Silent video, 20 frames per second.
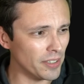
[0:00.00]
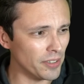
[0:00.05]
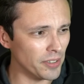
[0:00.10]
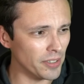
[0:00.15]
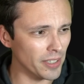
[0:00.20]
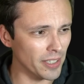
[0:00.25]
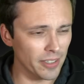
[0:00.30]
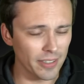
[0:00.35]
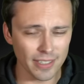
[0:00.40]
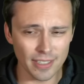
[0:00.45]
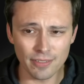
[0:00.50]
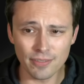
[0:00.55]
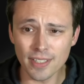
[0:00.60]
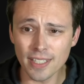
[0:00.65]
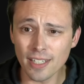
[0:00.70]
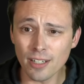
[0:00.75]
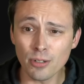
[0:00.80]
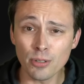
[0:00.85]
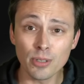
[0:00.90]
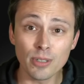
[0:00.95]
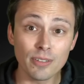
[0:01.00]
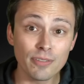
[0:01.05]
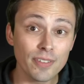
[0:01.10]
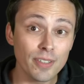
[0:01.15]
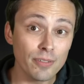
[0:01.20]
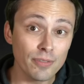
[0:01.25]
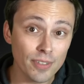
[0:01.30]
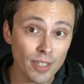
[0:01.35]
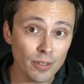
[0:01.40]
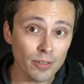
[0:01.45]
earlier in the video or if
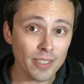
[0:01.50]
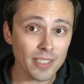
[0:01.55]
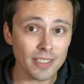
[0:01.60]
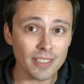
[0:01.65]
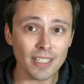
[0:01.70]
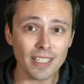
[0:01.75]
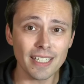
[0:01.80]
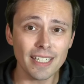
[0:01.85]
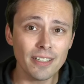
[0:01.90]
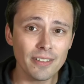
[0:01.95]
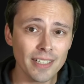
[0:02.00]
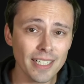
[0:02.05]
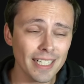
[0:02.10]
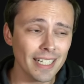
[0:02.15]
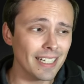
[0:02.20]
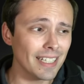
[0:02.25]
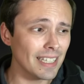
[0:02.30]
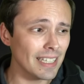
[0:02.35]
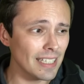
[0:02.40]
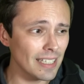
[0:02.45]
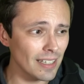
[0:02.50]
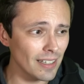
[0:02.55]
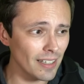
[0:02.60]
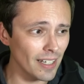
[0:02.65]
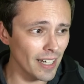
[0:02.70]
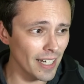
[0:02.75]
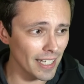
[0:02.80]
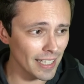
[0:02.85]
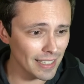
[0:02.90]
you've noticed hearing little uh,